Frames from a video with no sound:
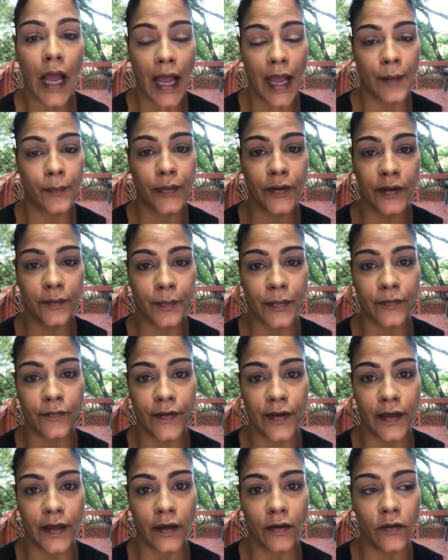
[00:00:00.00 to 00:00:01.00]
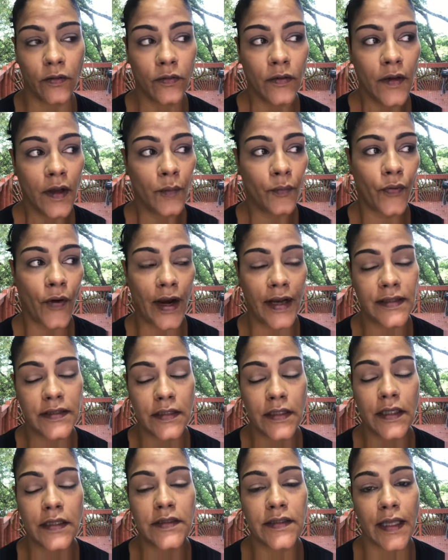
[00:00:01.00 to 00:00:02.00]
I put up a video prior
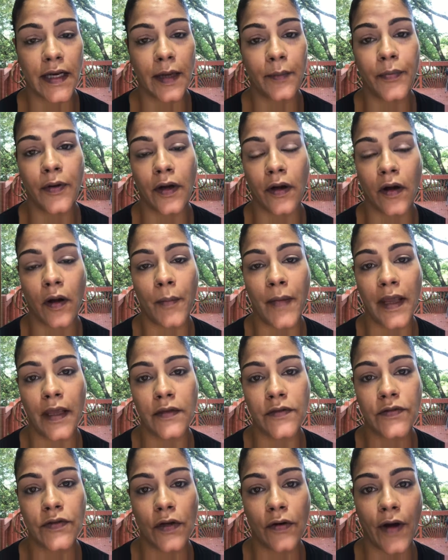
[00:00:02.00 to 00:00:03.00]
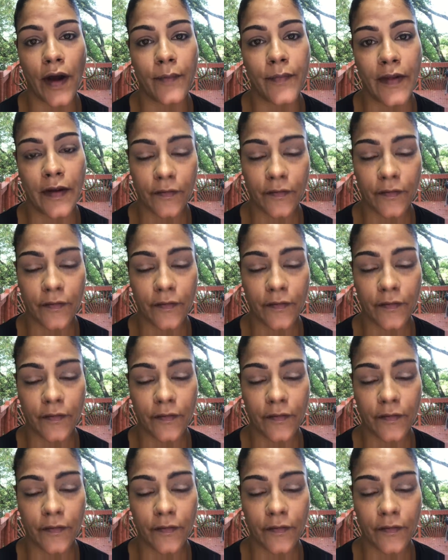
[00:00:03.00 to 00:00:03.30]
to this and I put it on my Instagram,